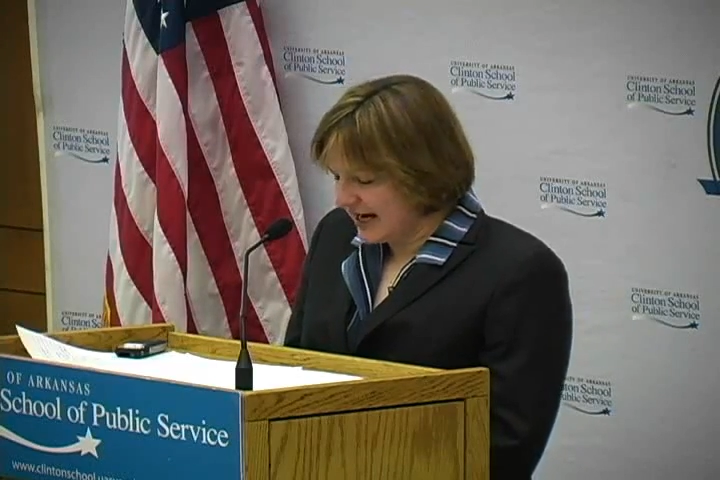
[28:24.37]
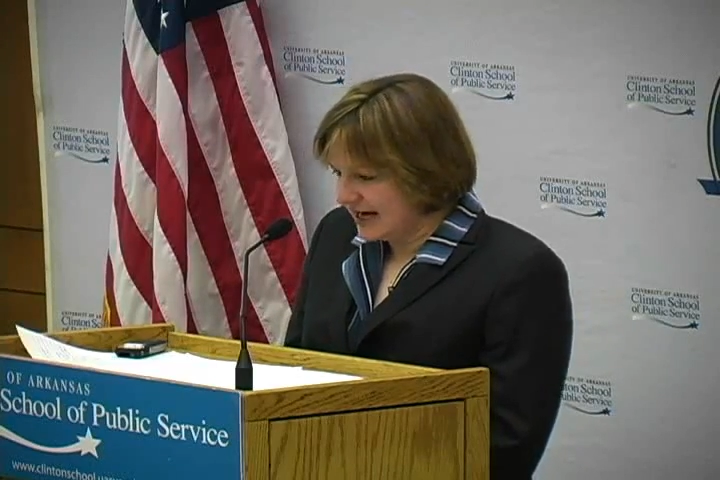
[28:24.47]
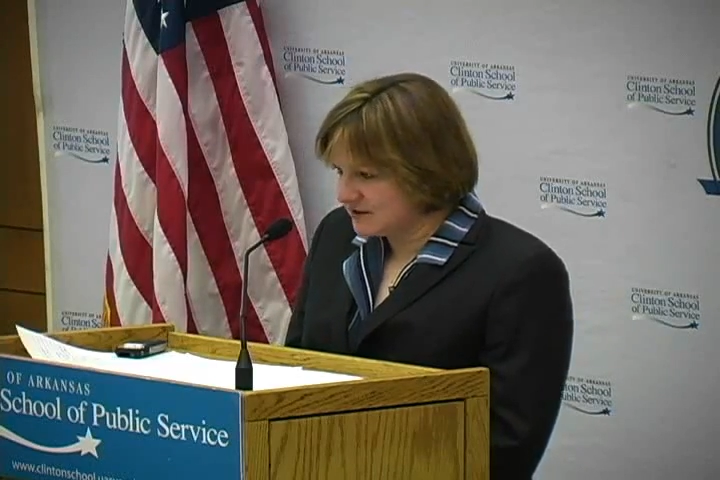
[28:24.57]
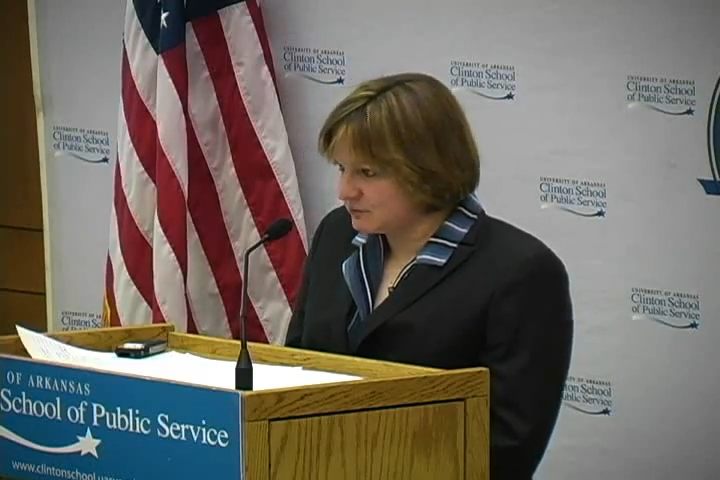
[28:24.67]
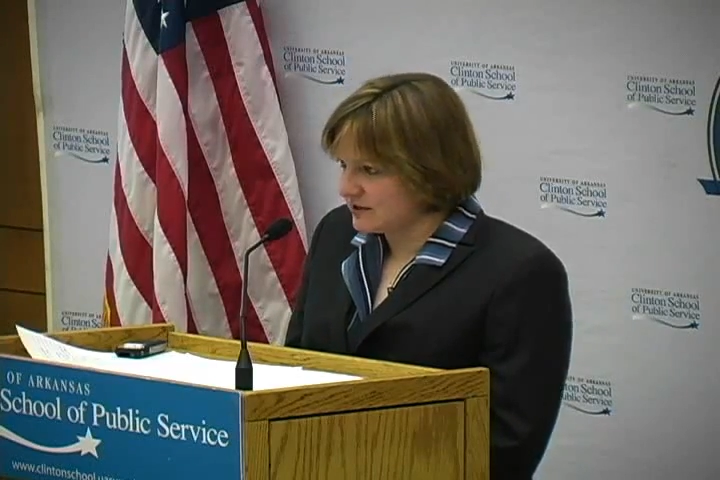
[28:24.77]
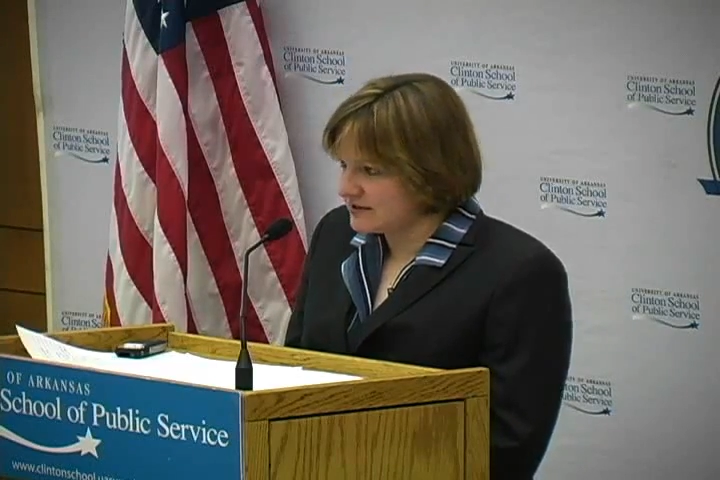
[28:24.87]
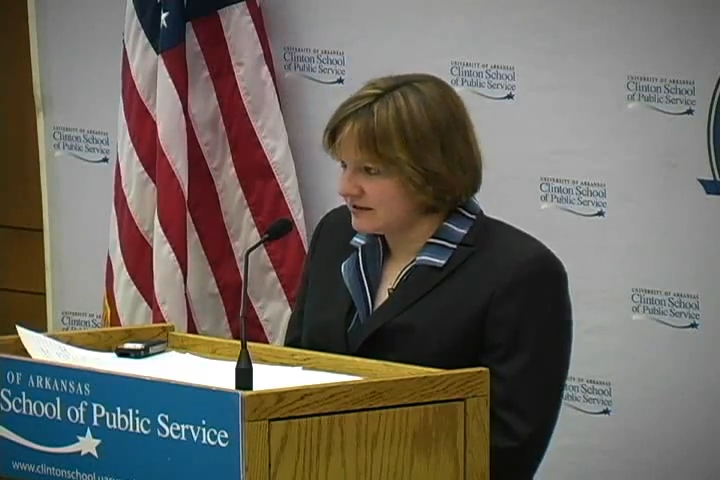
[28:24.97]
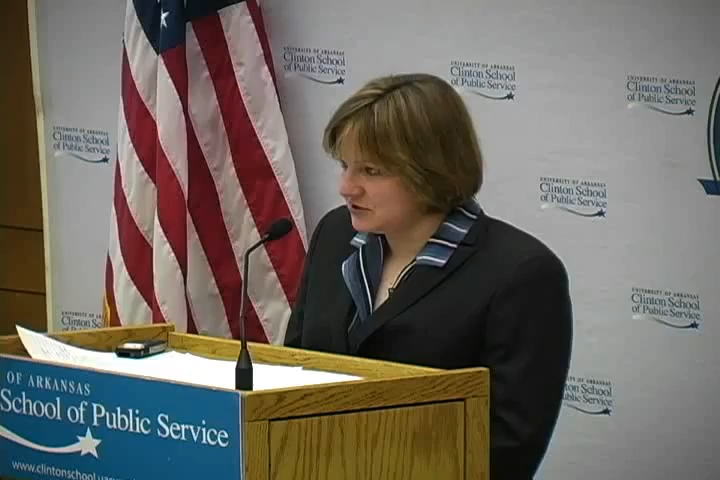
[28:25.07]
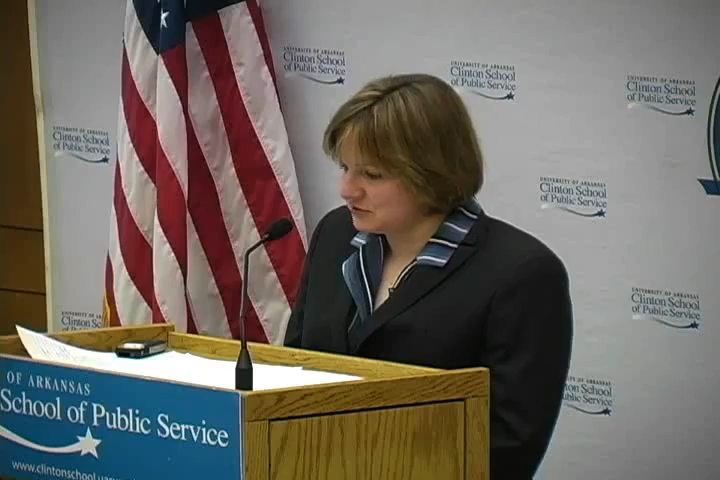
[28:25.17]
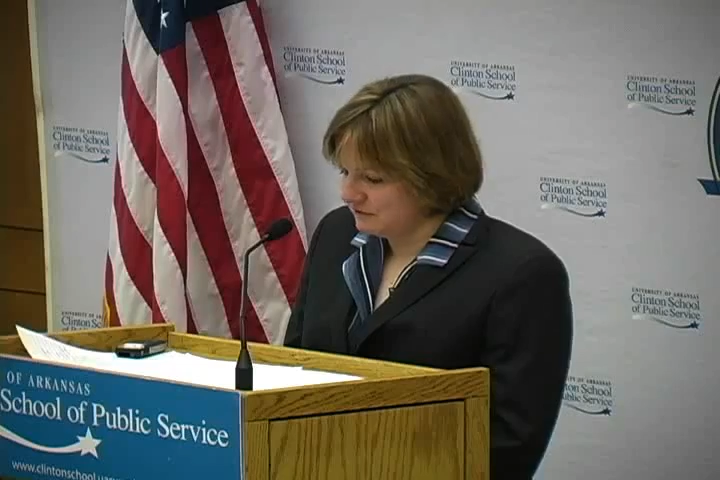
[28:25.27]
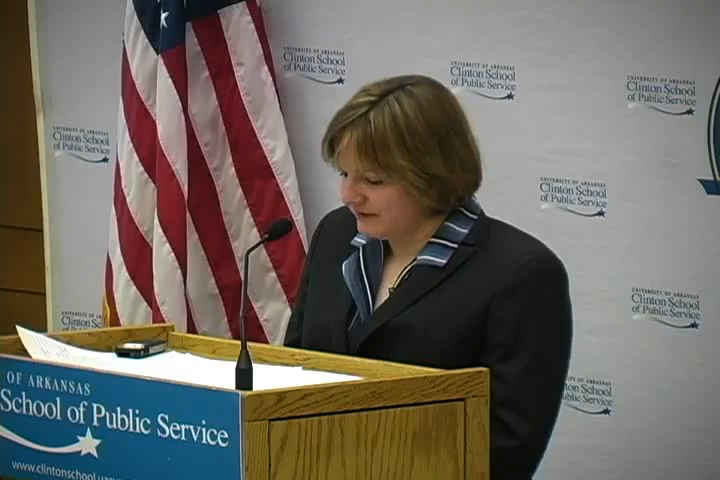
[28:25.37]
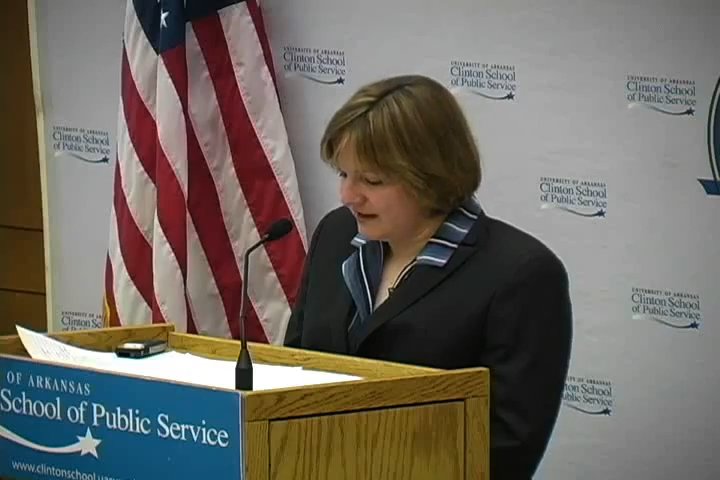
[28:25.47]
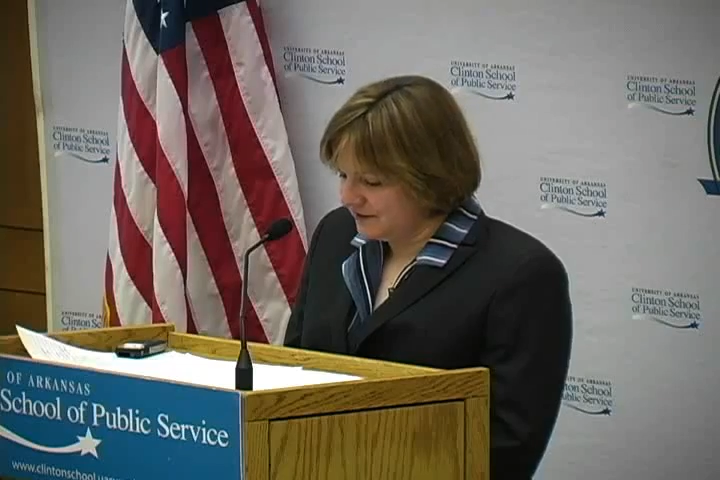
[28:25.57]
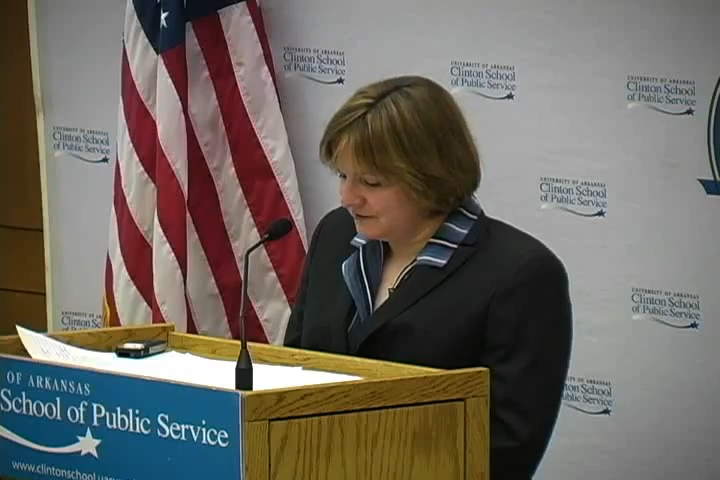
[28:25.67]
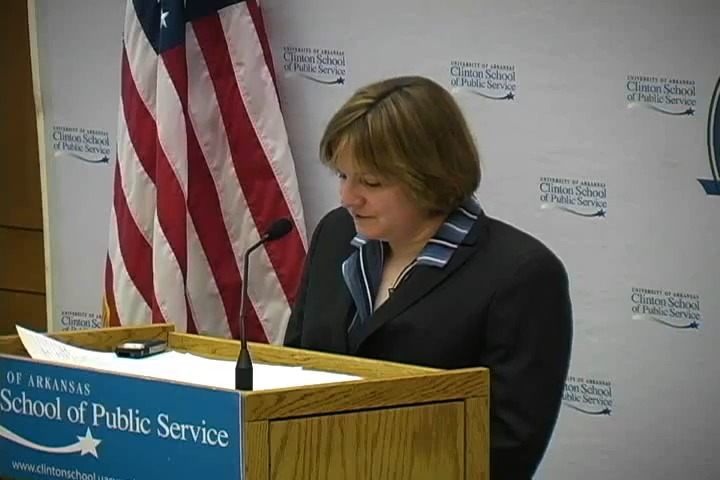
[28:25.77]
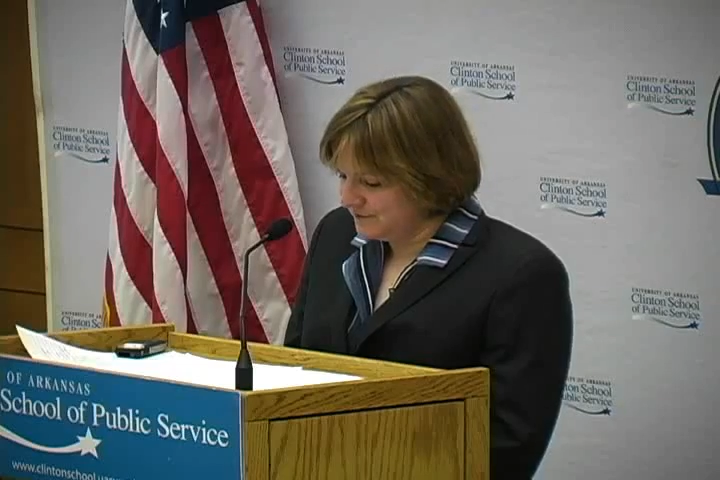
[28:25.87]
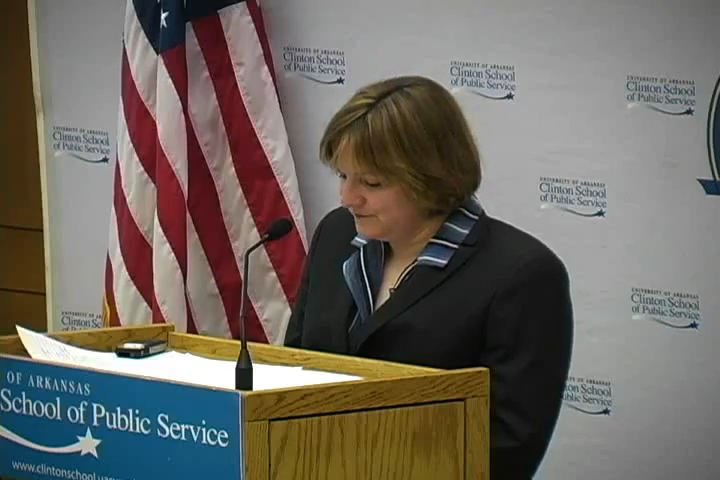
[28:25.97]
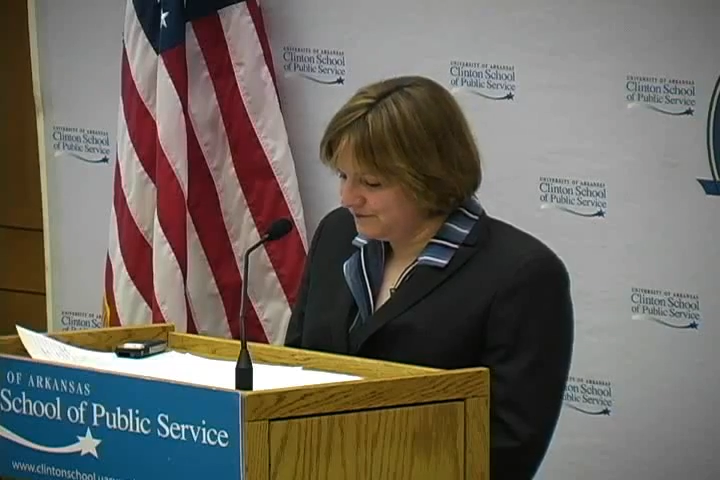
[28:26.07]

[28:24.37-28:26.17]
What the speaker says: has precedential value.